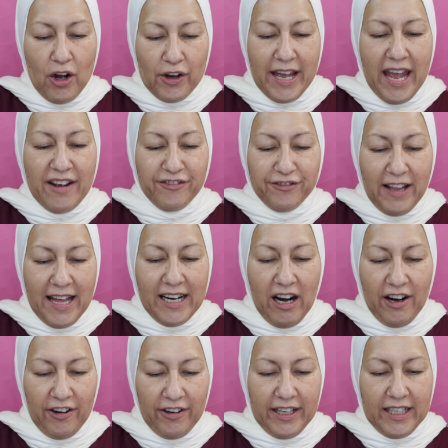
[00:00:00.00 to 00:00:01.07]
okay, flat
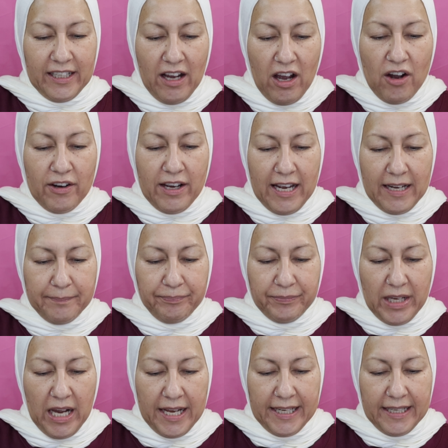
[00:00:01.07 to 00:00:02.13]
ironing. Okay,
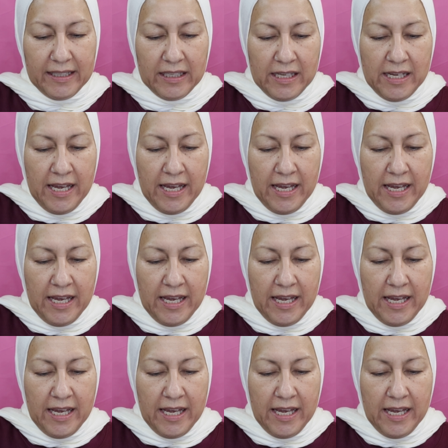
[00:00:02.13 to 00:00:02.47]
got it.